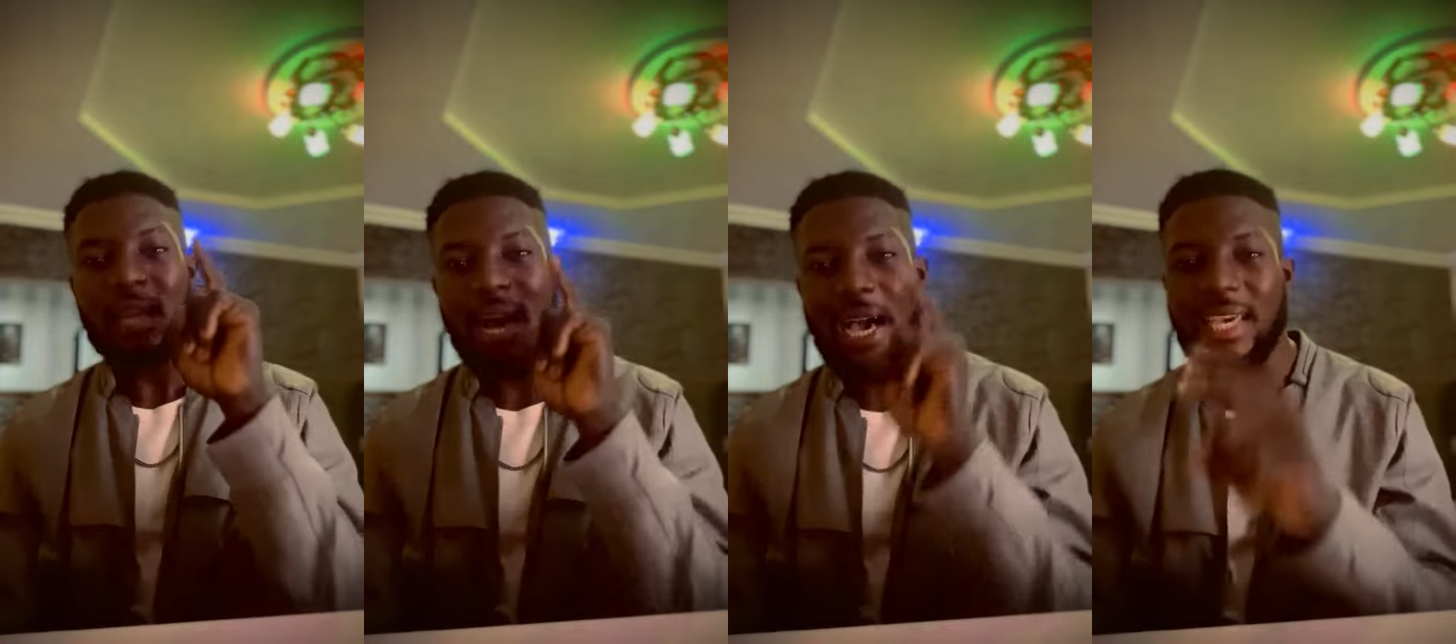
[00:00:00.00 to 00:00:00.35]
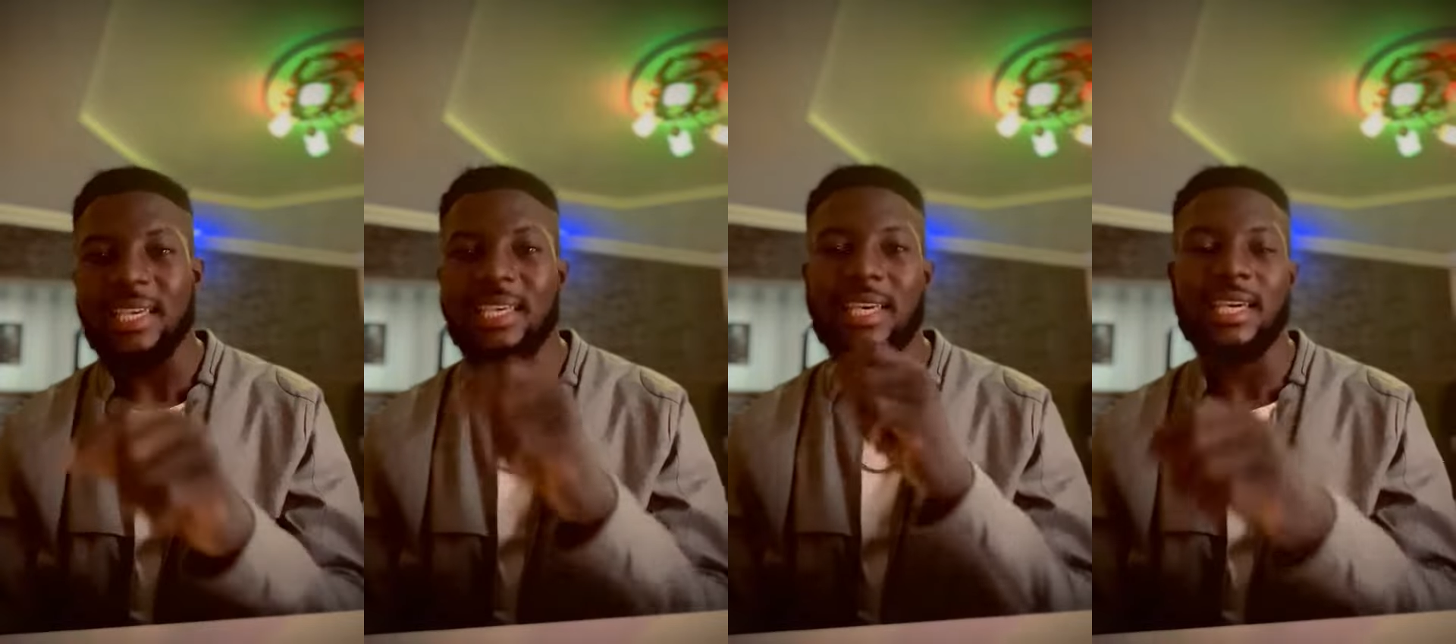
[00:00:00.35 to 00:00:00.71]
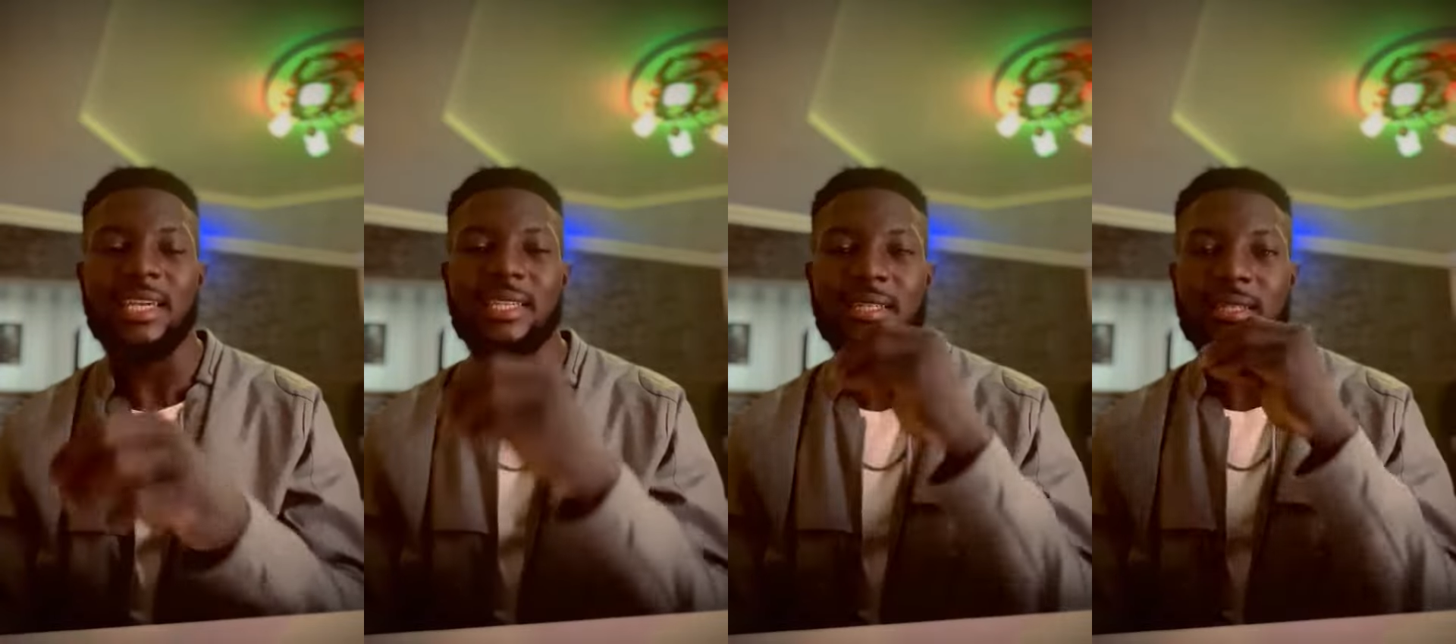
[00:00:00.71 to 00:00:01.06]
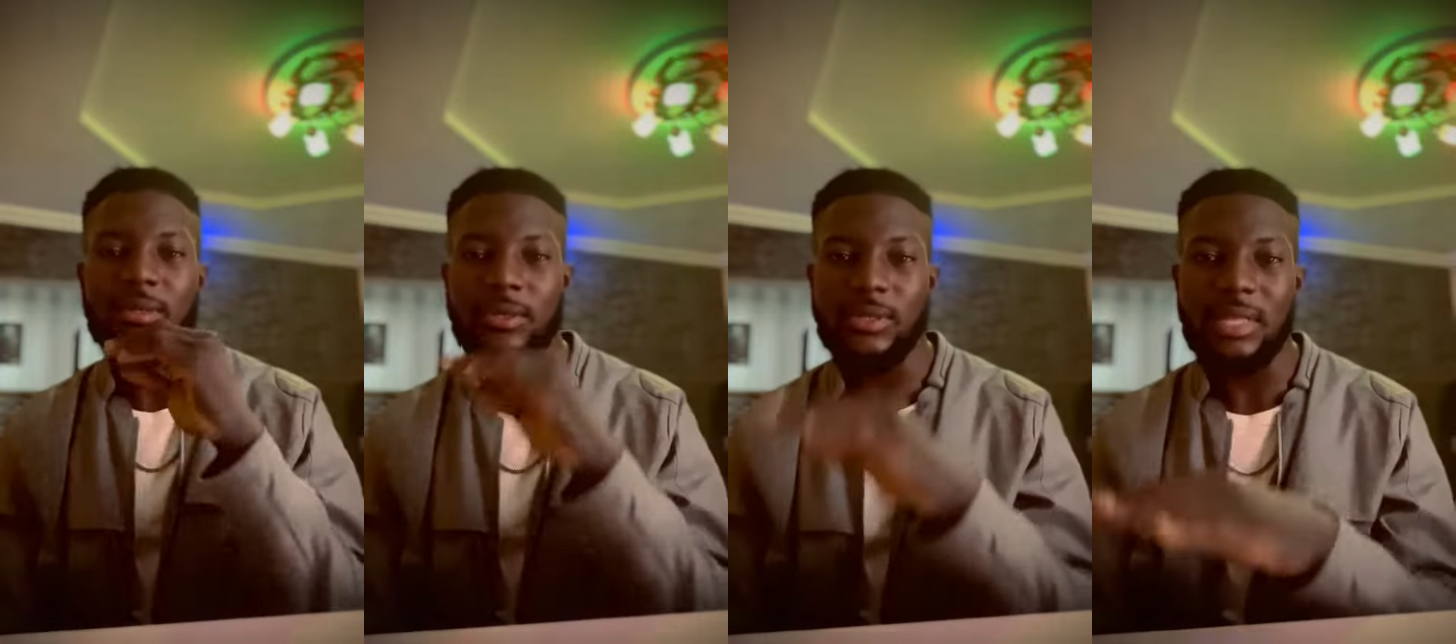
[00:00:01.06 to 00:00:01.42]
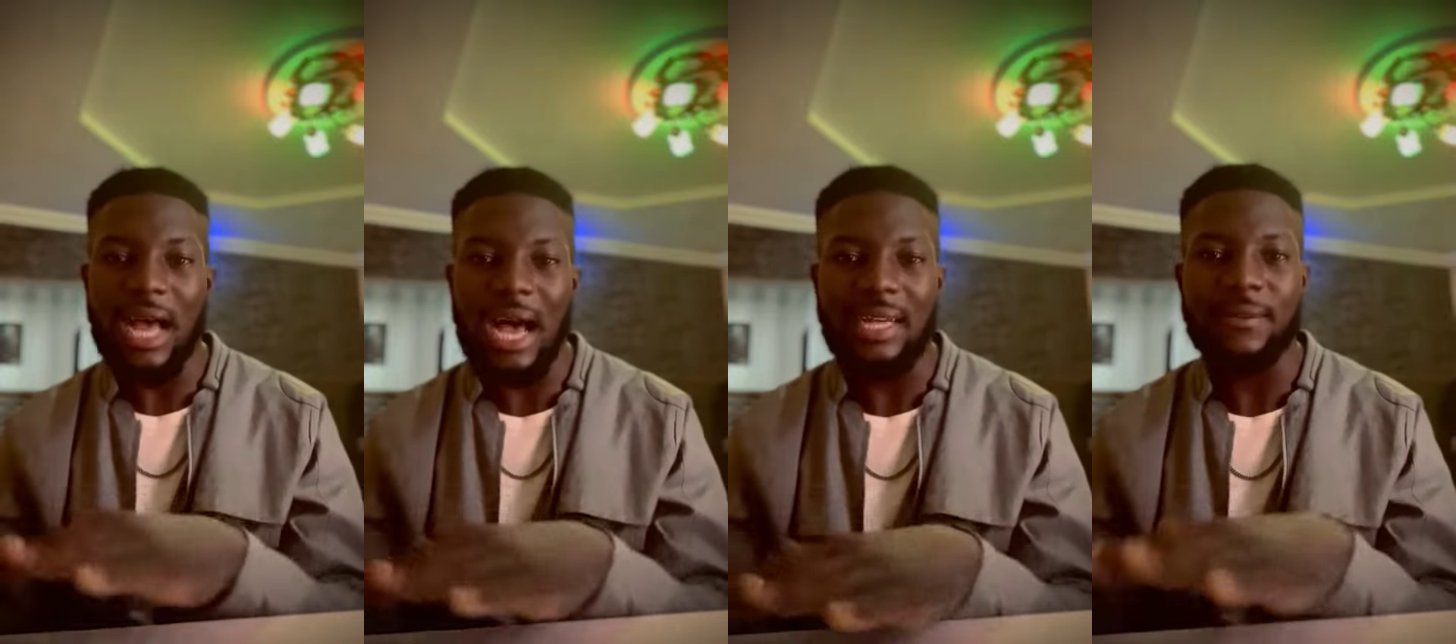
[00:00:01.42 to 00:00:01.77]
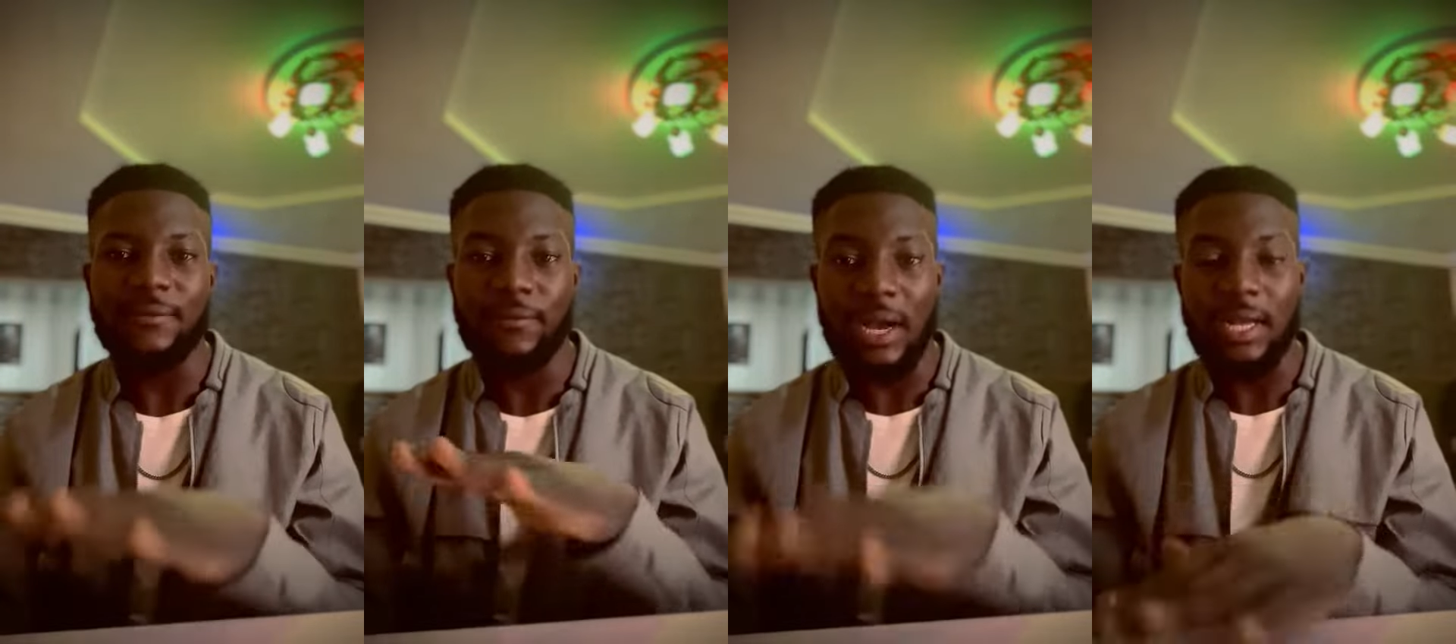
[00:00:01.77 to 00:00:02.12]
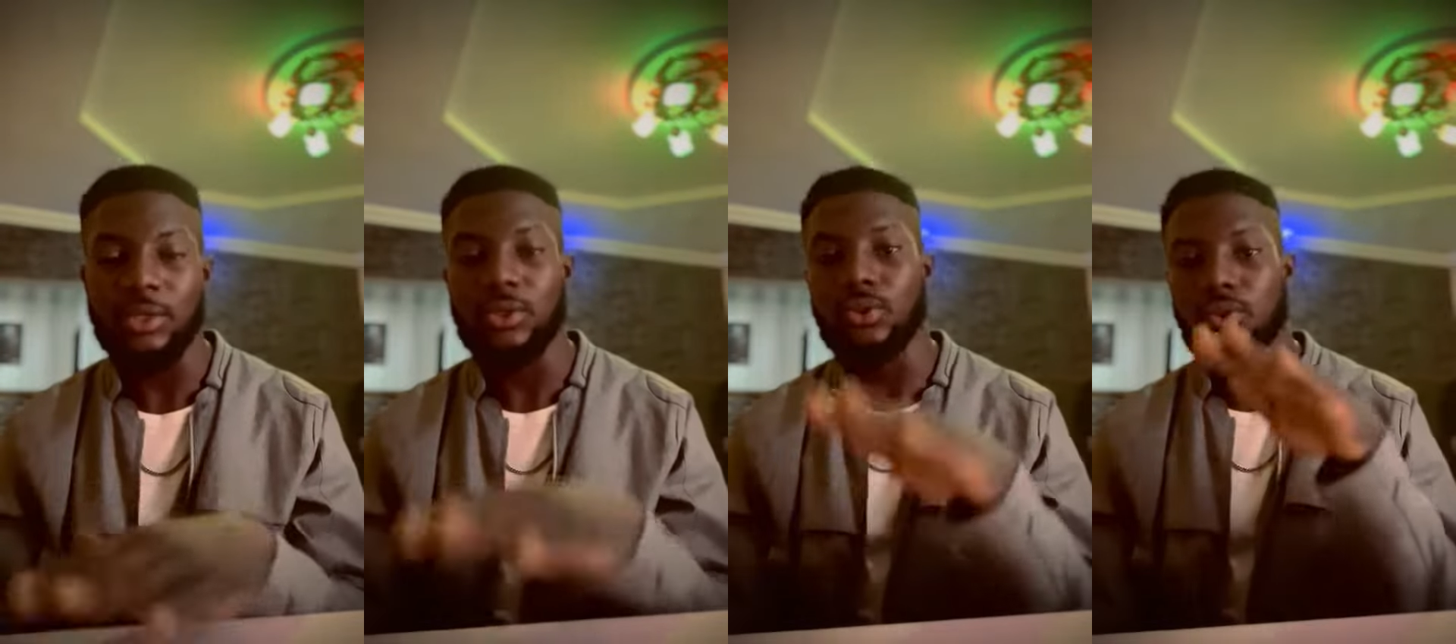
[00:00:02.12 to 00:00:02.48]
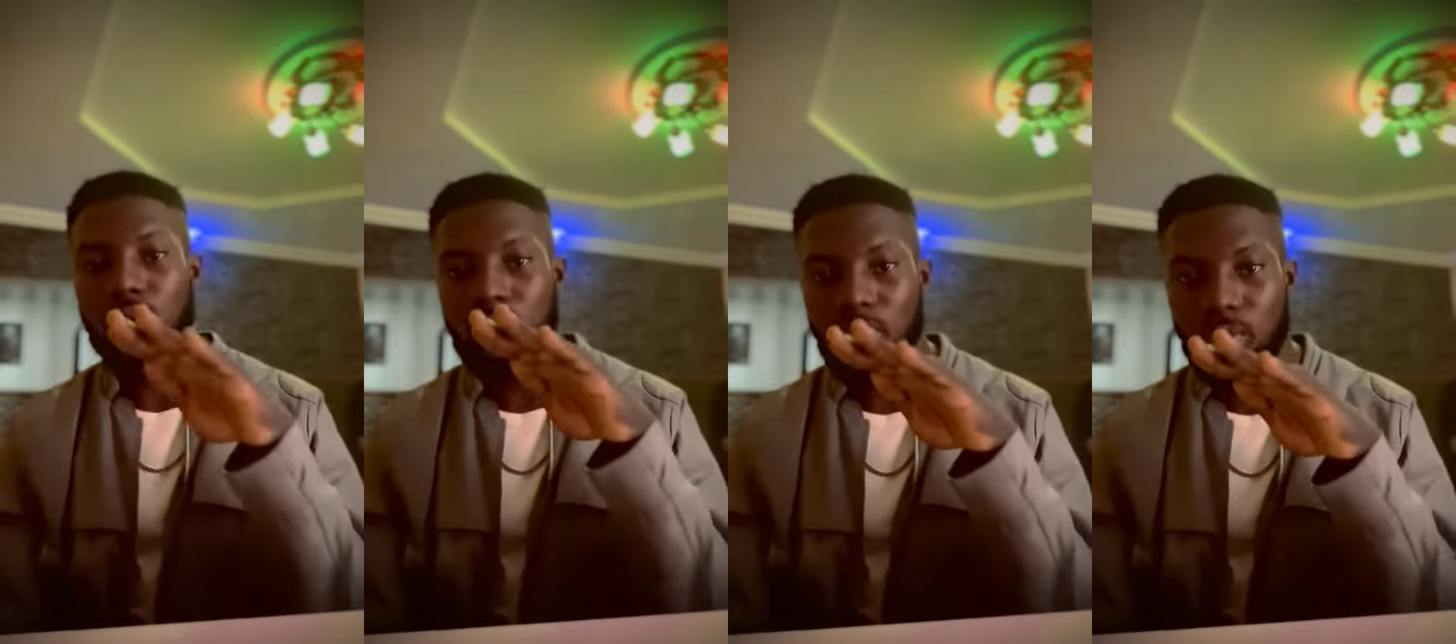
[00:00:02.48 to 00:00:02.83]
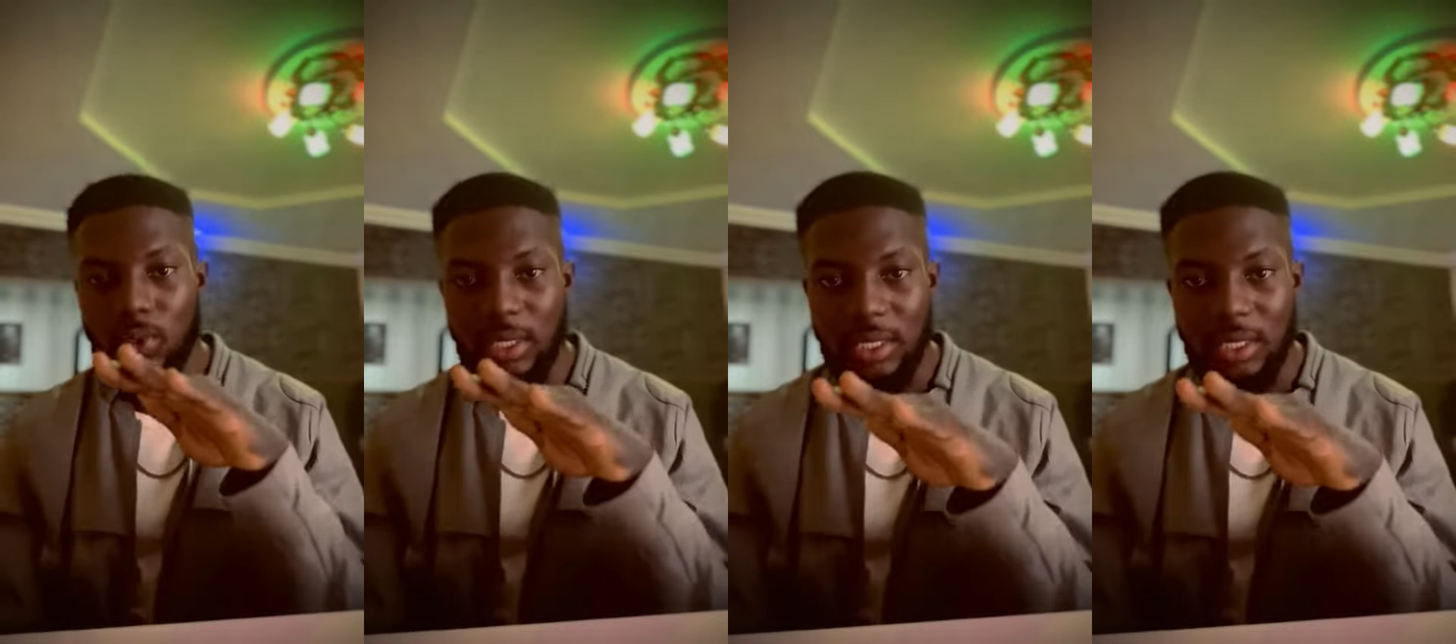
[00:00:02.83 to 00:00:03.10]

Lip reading: I can add value to